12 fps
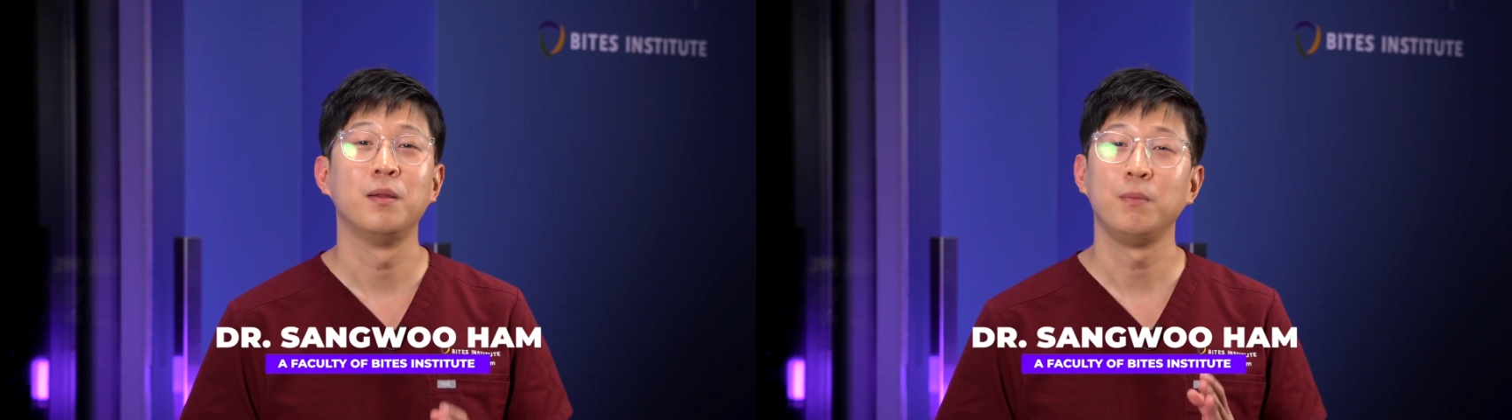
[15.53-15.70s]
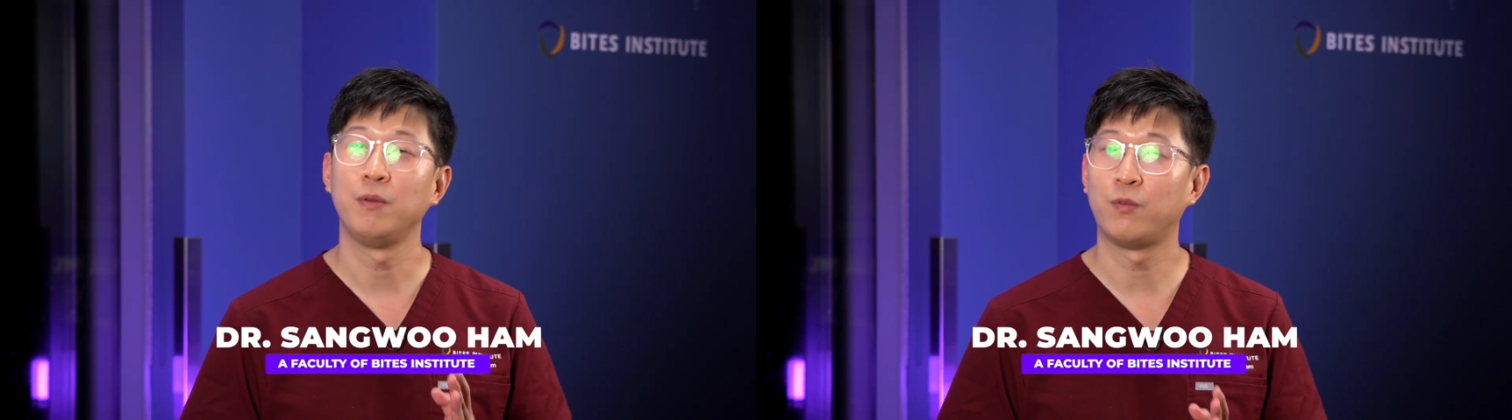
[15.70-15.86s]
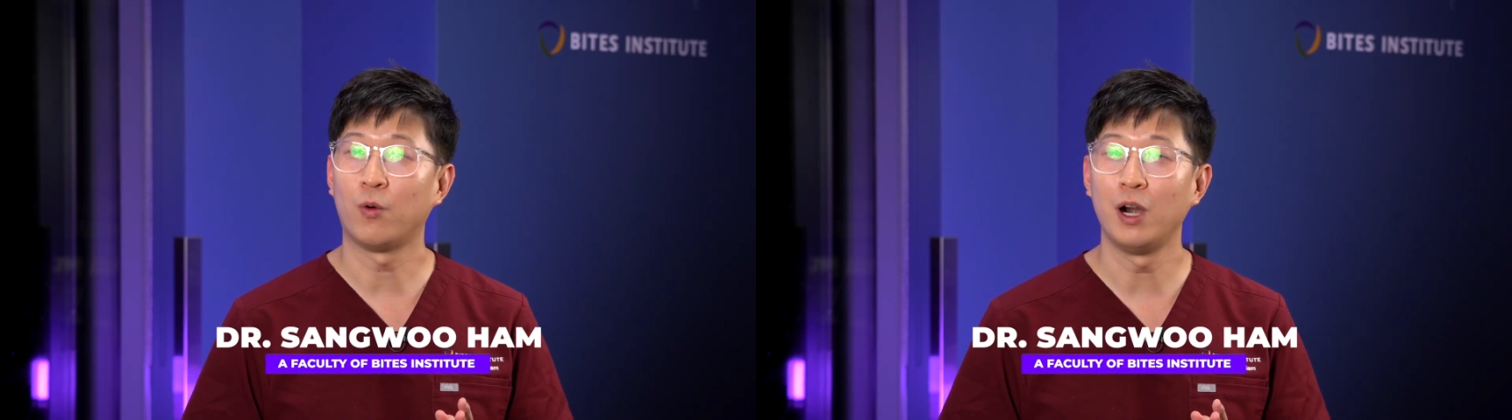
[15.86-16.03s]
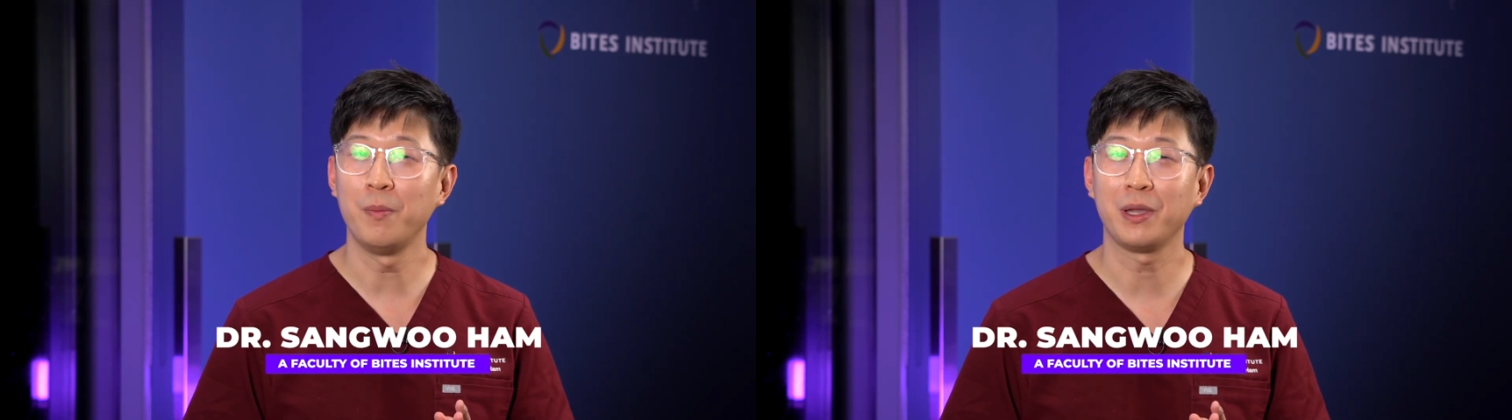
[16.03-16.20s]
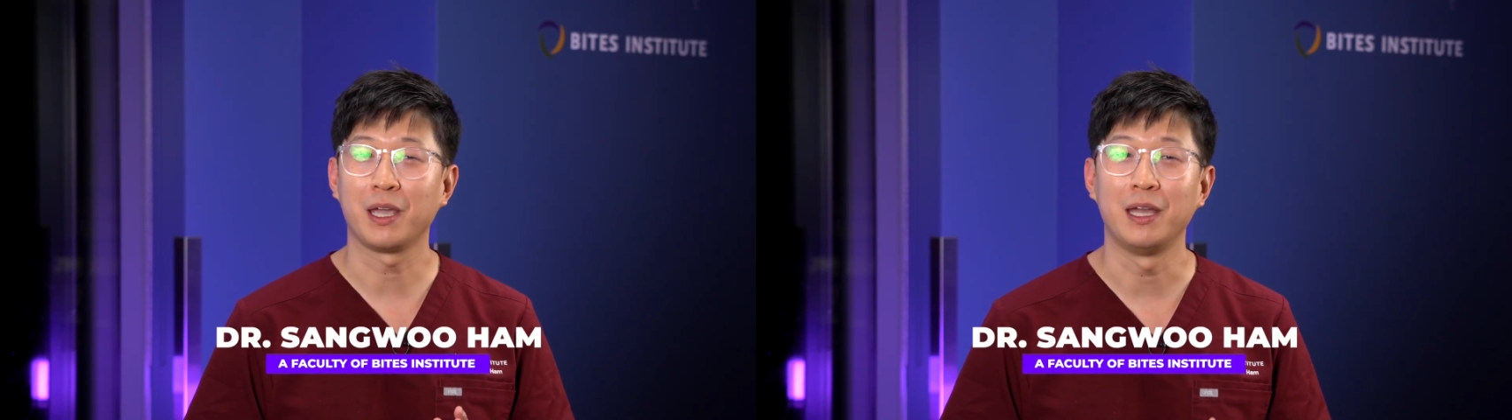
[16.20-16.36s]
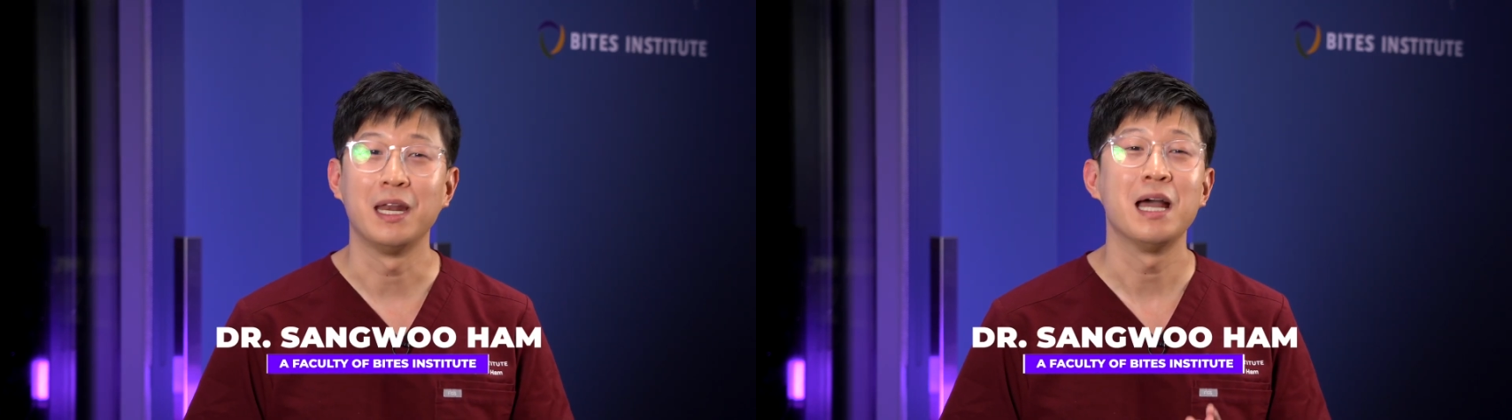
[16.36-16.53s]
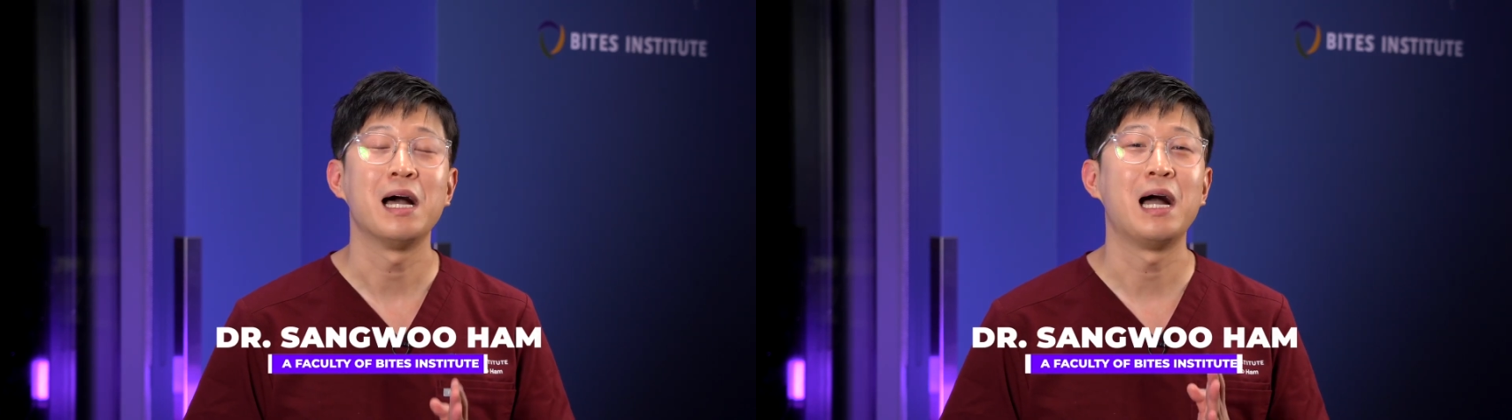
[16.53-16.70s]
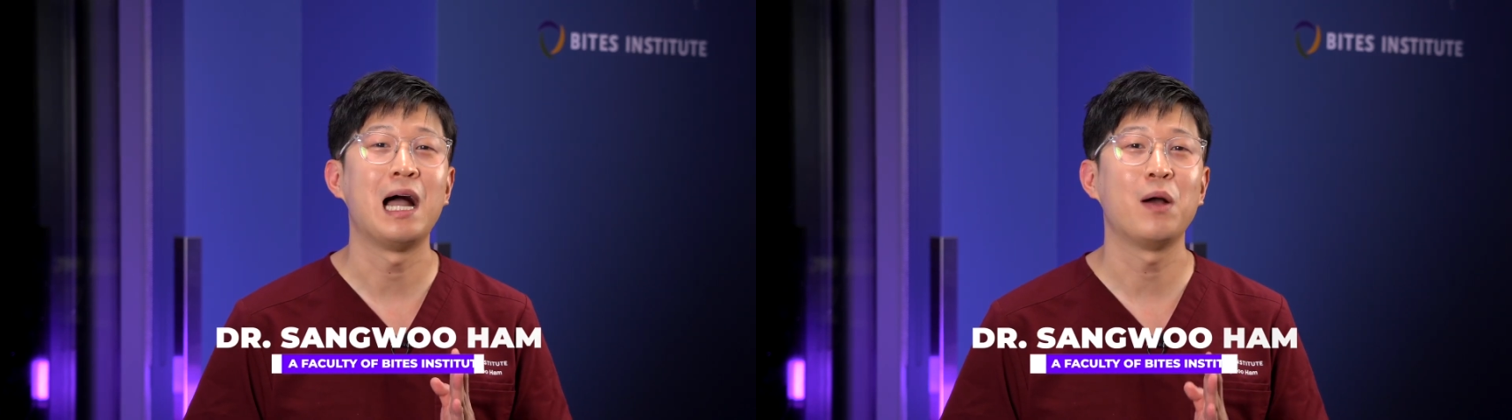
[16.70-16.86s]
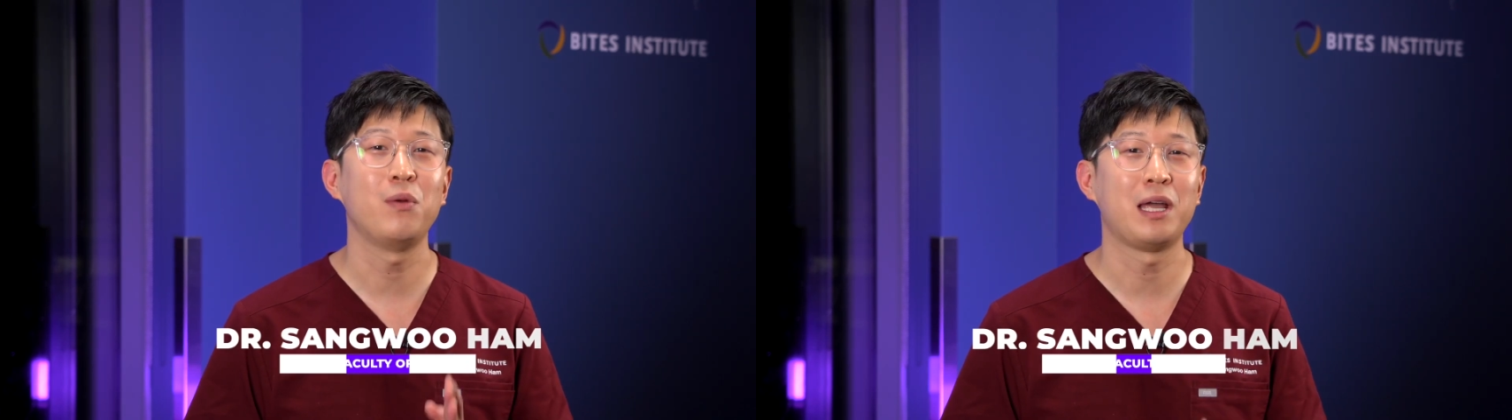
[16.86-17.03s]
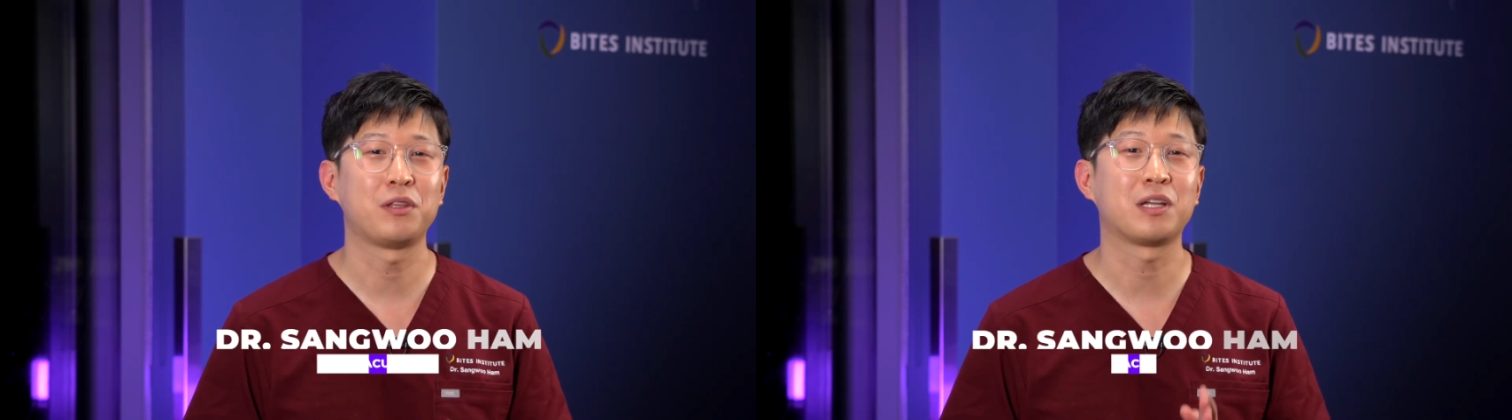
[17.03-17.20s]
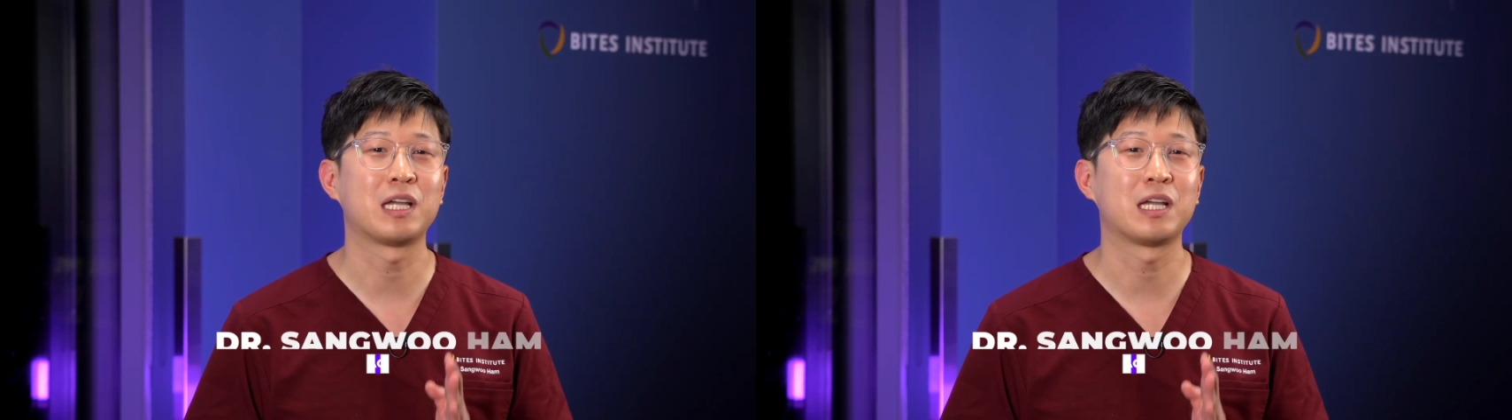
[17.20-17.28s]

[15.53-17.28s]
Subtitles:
Before I begin, I would like to